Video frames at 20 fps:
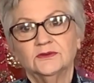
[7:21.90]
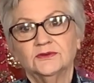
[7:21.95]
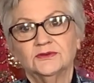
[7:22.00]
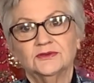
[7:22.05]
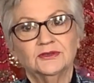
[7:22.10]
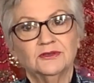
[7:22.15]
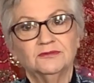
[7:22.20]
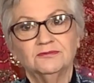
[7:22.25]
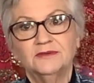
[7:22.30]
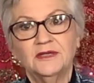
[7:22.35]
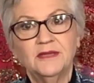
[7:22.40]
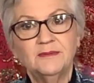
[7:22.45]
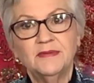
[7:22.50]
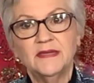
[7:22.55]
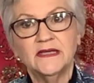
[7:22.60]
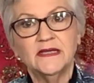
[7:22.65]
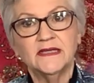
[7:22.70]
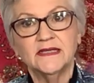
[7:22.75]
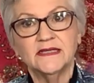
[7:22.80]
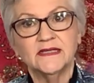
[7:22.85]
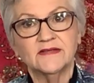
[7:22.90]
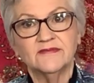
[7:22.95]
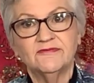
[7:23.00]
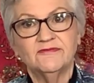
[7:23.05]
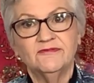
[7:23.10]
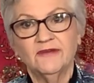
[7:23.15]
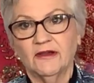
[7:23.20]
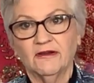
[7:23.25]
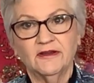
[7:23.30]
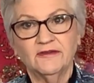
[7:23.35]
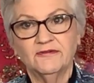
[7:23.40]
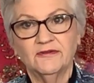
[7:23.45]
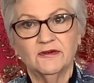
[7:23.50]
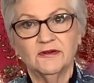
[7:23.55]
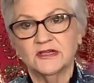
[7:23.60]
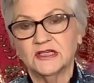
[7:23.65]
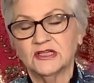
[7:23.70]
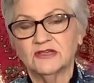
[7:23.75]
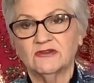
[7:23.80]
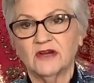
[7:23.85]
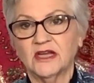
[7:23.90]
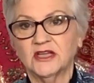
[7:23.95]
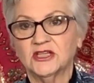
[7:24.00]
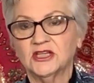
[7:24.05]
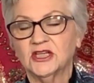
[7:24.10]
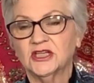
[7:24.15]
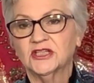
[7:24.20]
the rib is very, very stretchy,